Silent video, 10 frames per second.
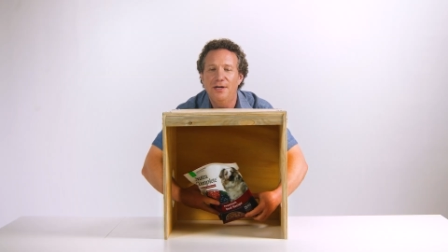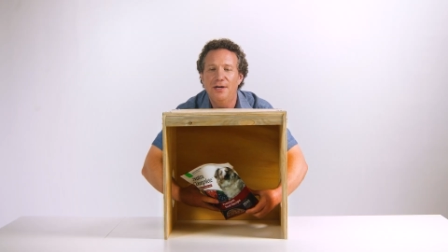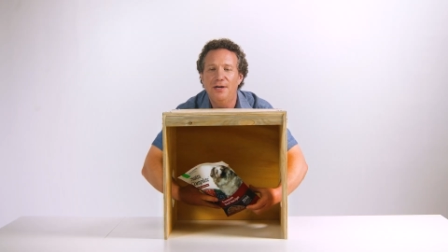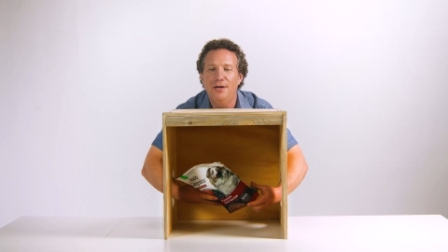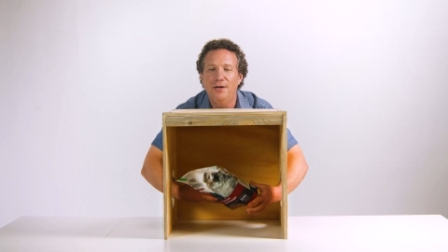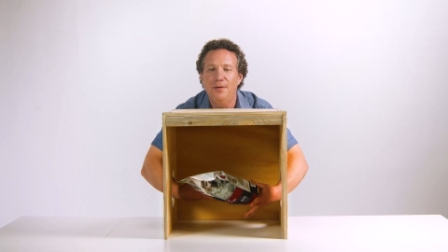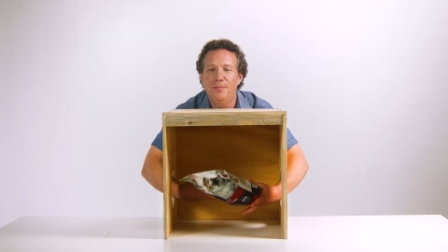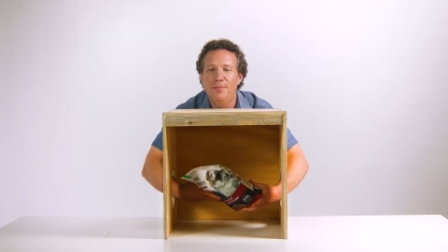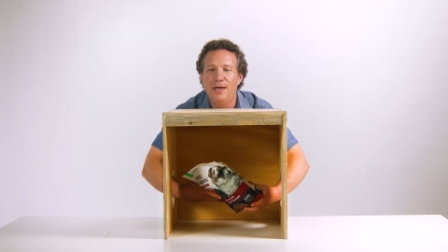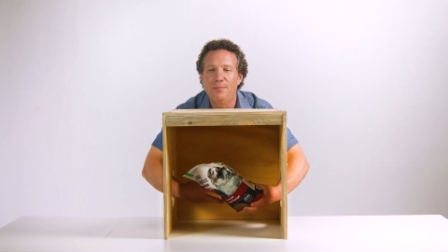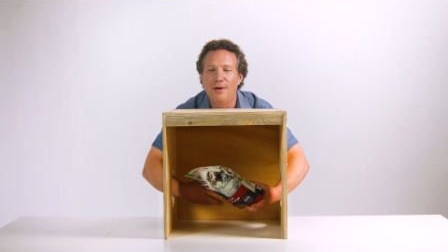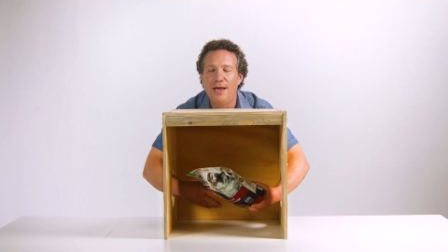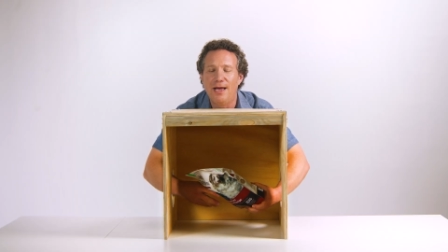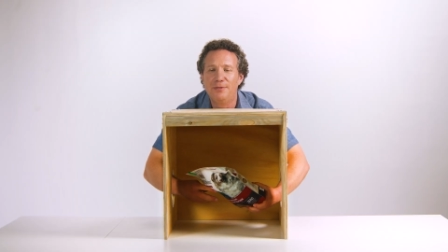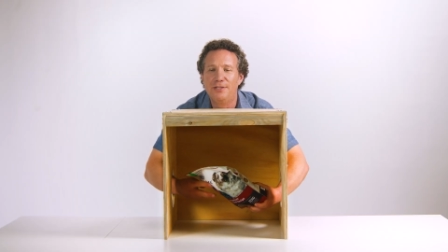that
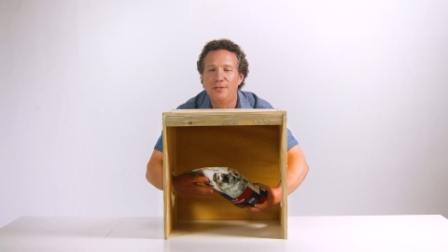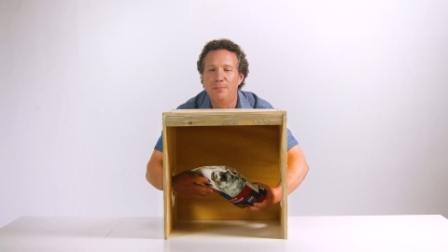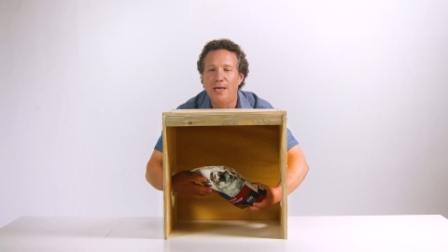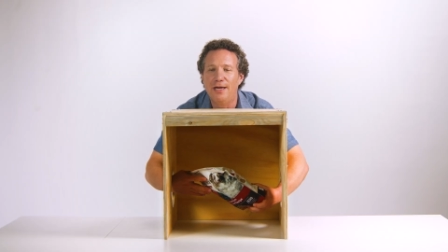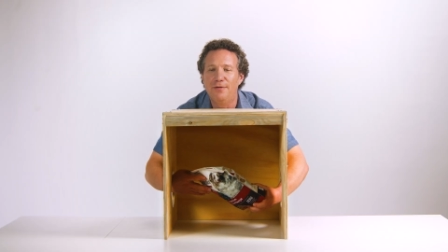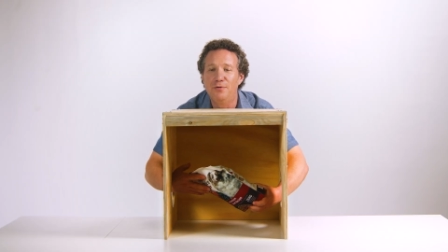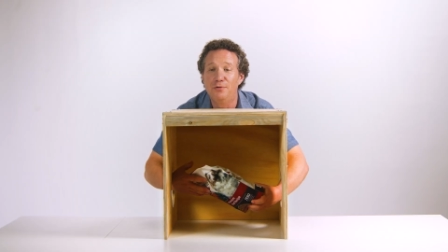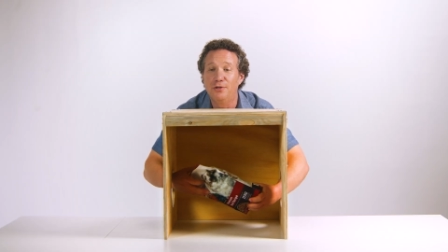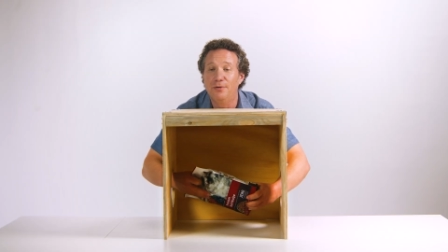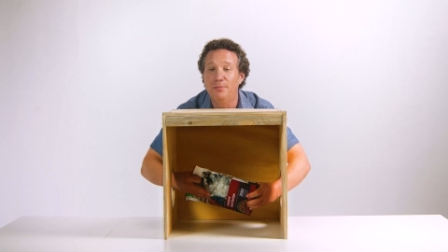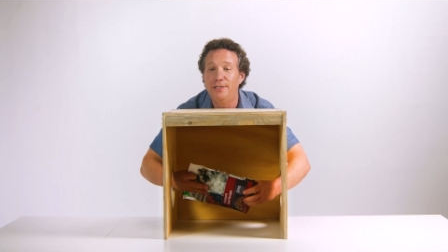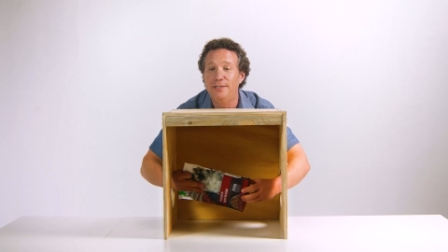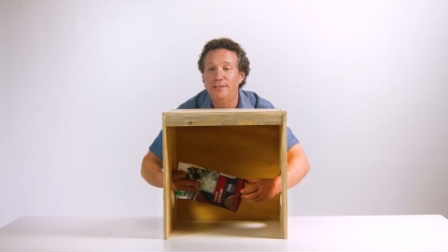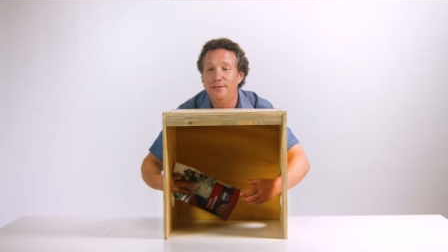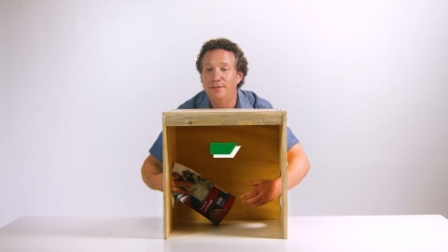perhaps it's a bag of Nutri-Complete.